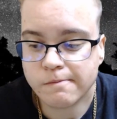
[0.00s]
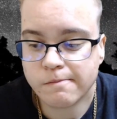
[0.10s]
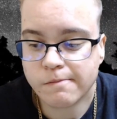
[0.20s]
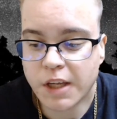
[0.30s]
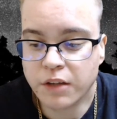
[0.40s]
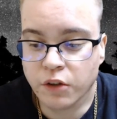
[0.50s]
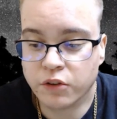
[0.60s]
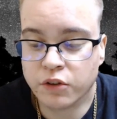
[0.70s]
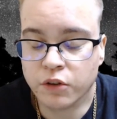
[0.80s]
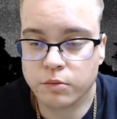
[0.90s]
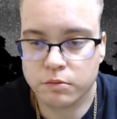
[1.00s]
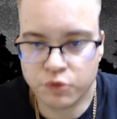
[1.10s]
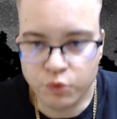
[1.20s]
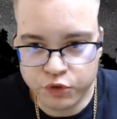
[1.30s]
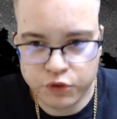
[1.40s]
the so,
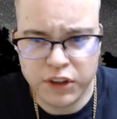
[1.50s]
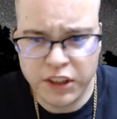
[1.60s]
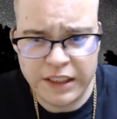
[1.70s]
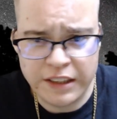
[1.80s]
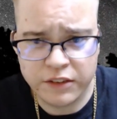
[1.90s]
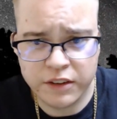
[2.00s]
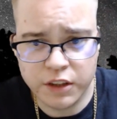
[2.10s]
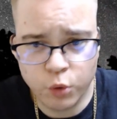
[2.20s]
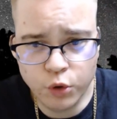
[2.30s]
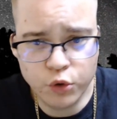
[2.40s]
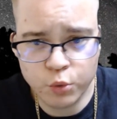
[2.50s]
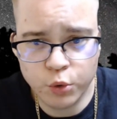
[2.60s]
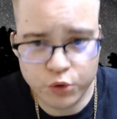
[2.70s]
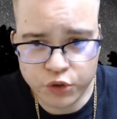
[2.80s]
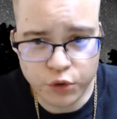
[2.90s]
that is the quote unquote
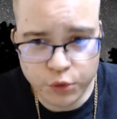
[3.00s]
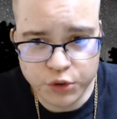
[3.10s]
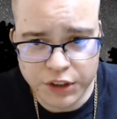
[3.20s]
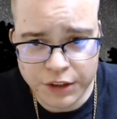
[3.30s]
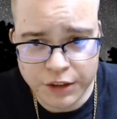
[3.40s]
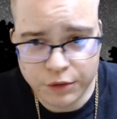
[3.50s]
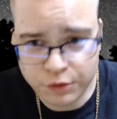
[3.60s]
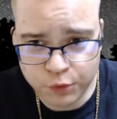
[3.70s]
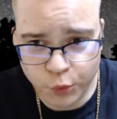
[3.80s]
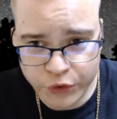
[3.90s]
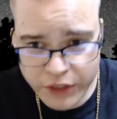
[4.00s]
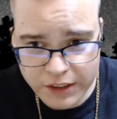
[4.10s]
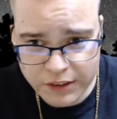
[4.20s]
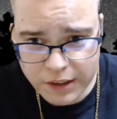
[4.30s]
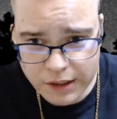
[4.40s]
solution for
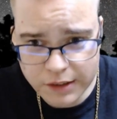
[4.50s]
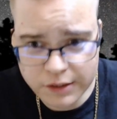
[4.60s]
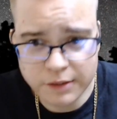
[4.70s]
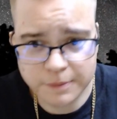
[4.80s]
laziness.